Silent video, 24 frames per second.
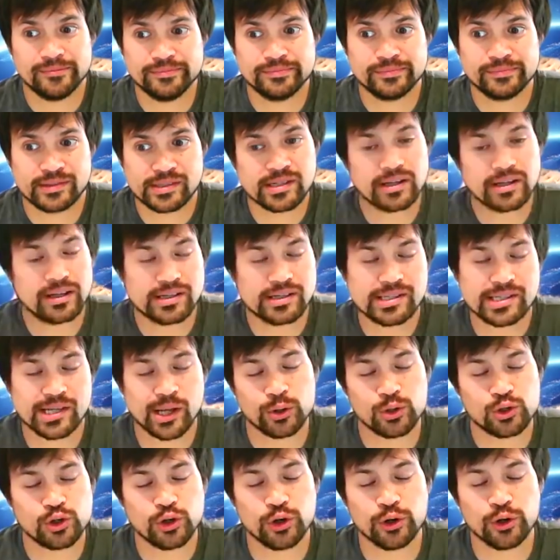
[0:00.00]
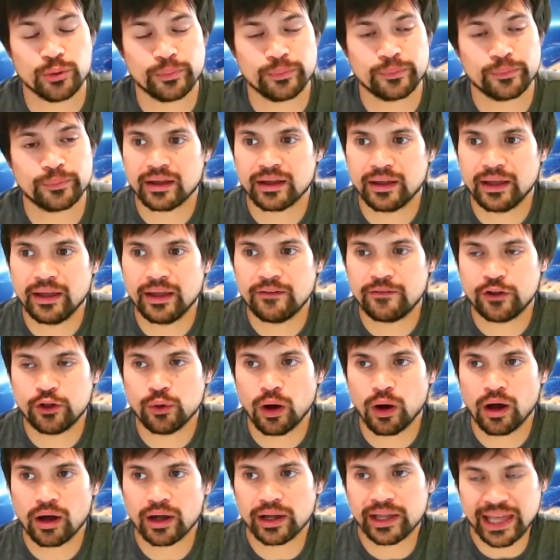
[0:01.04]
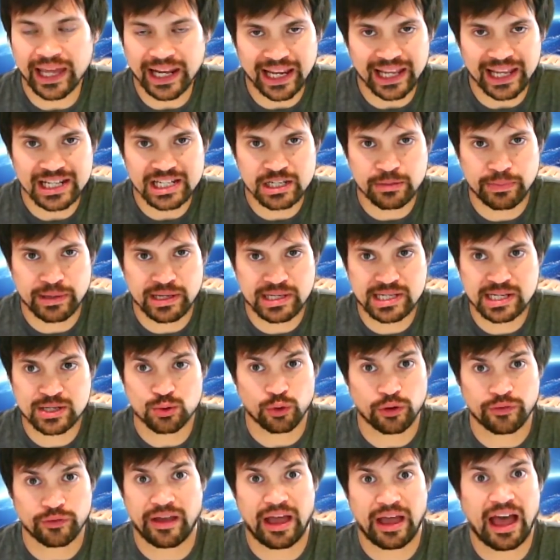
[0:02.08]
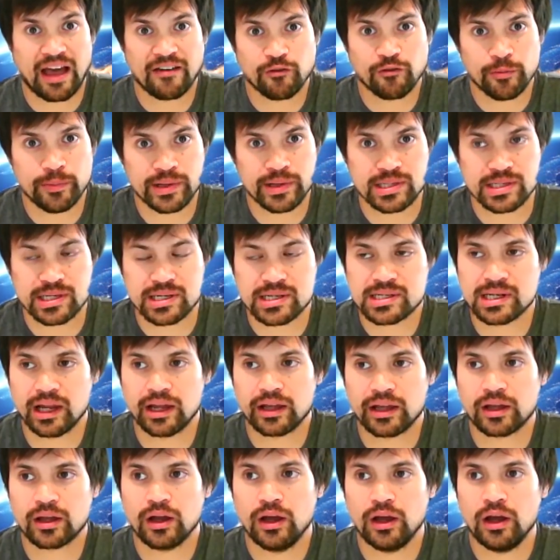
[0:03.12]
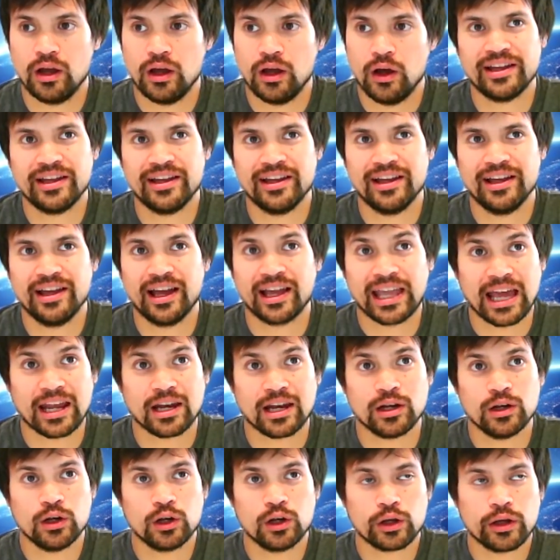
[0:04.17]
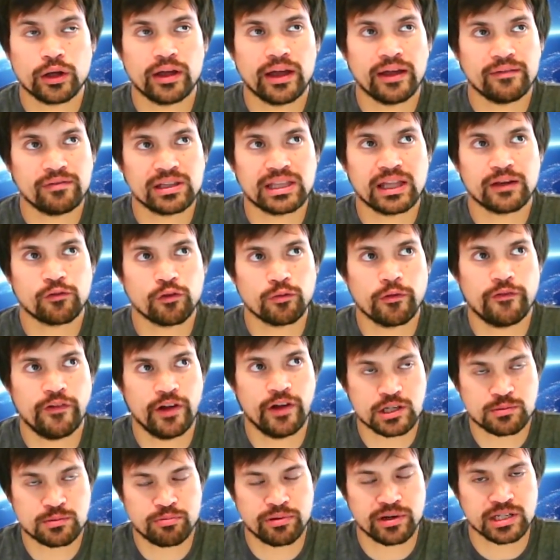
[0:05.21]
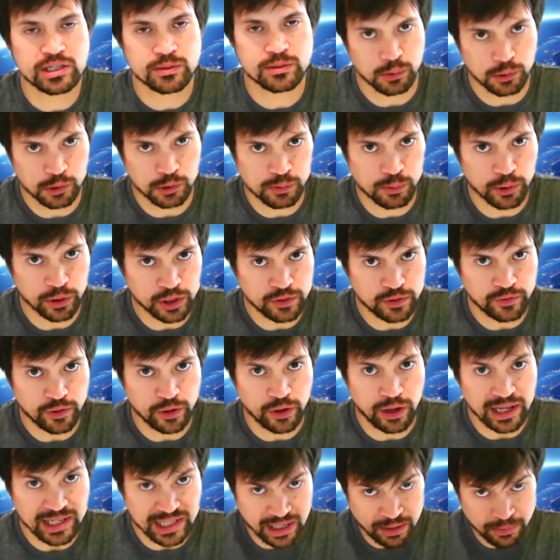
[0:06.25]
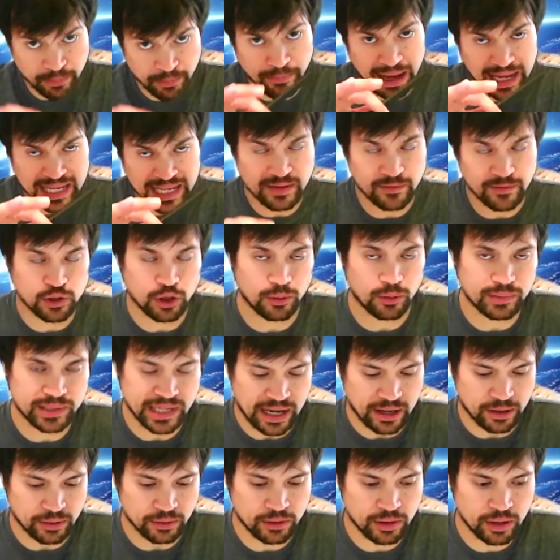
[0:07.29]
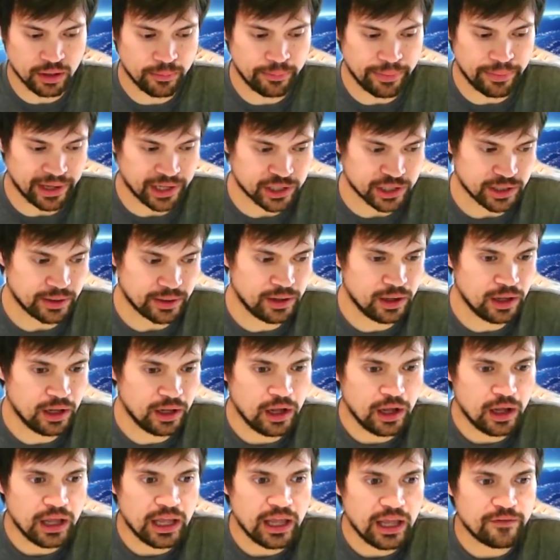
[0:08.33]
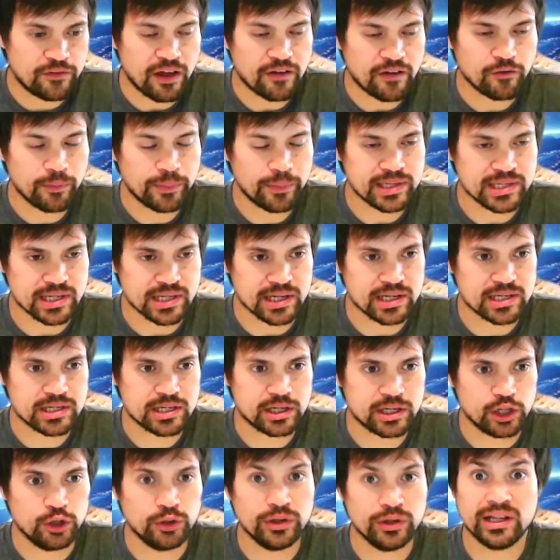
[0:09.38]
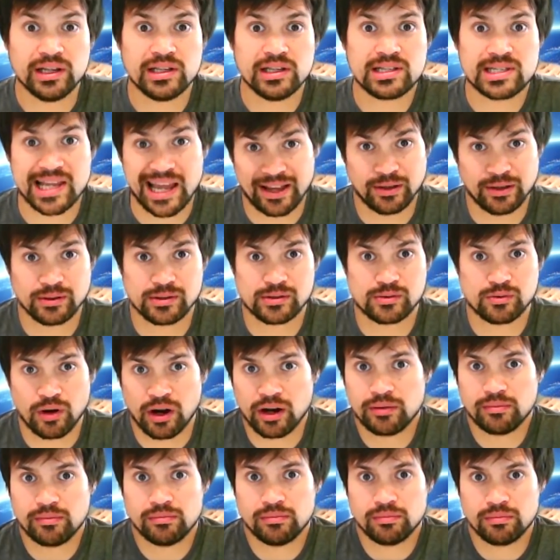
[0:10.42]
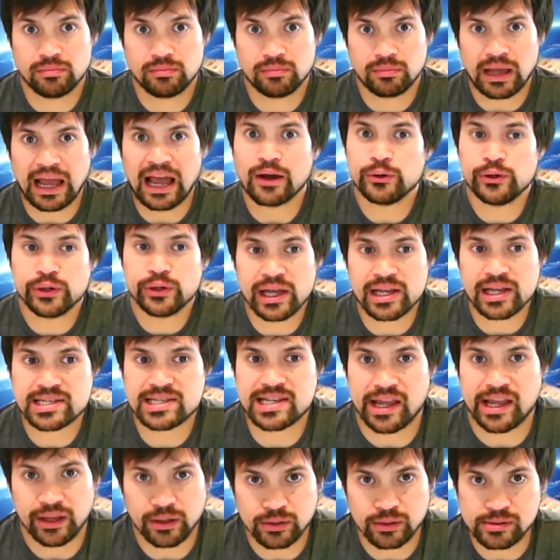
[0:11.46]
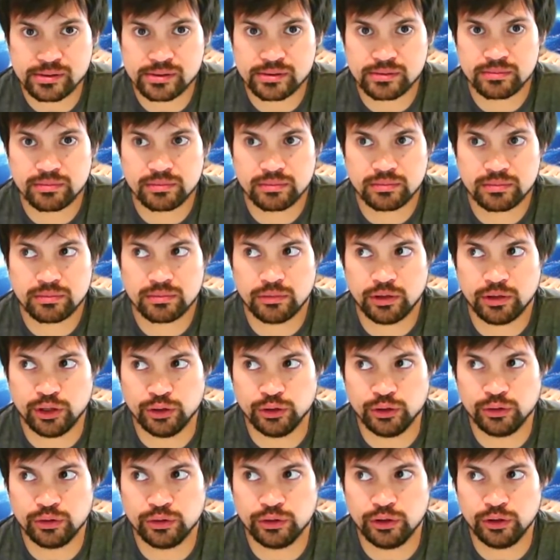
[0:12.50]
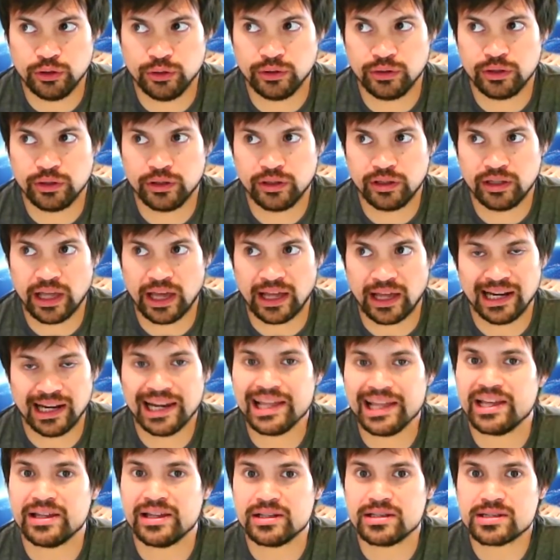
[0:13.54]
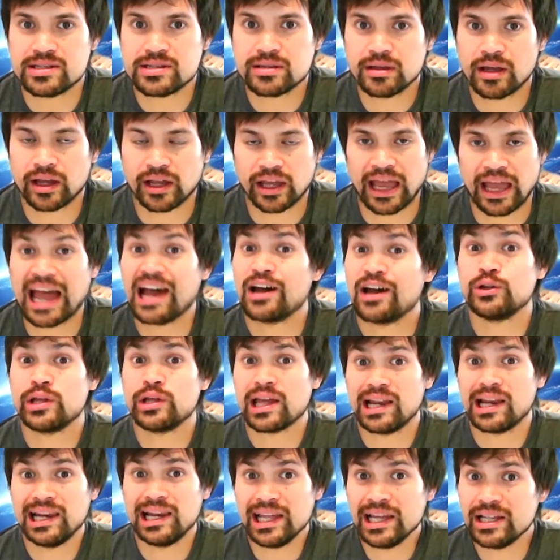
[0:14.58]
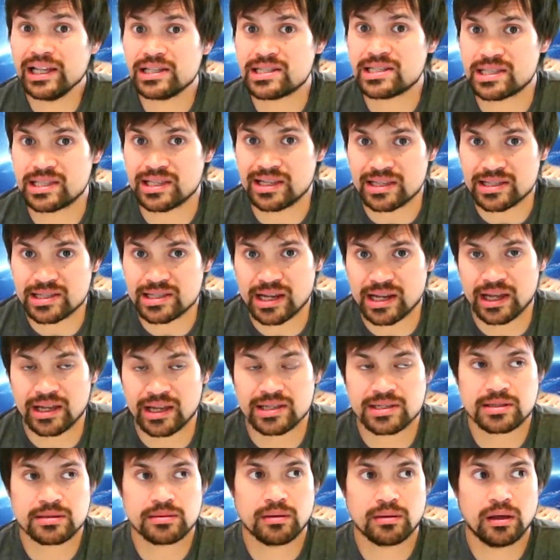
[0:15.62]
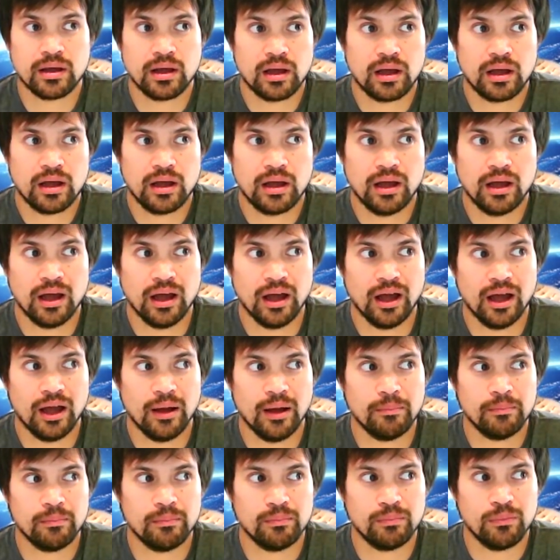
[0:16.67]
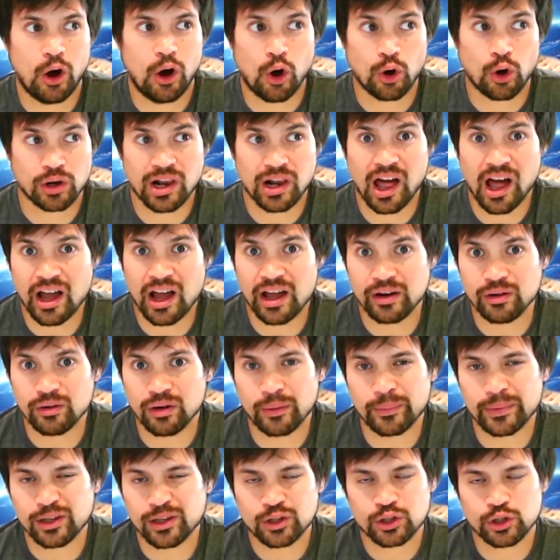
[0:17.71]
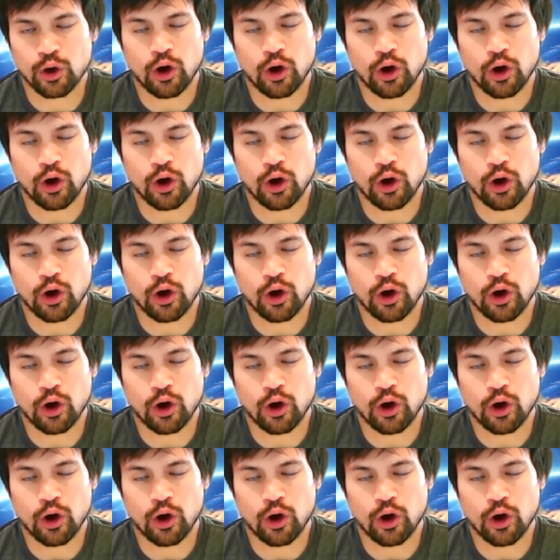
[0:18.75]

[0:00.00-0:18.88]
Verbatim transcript: so, so true if you are getting into business or if you have a business like again look at everything from a first principles point of view as in massive top down picture if you have a business you need sales right how do you get sales you, you get leads okay how do you get leads these days um, online. I mean, you can do it